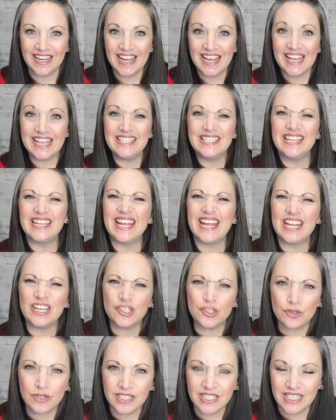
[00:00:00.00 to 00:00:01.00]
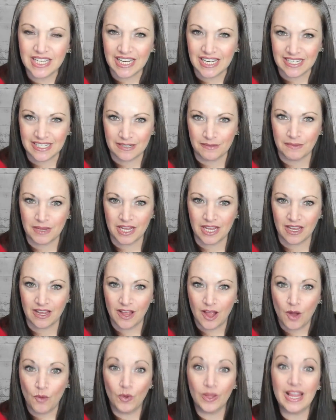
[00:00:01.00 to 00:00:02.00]
Is it interesting to me?
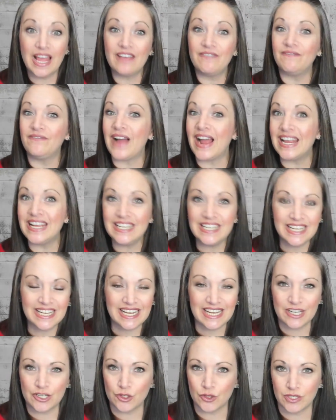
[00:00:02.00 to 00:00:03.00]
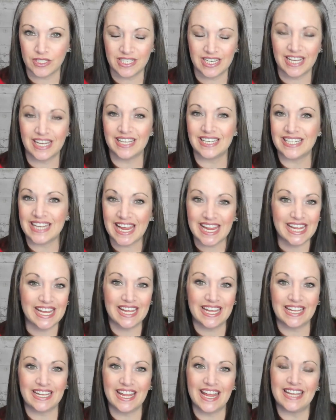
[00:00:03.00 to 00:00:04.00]
Will I find it interesting day
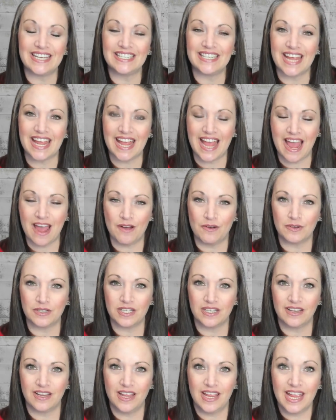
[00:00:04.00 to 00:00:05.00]
in and day out?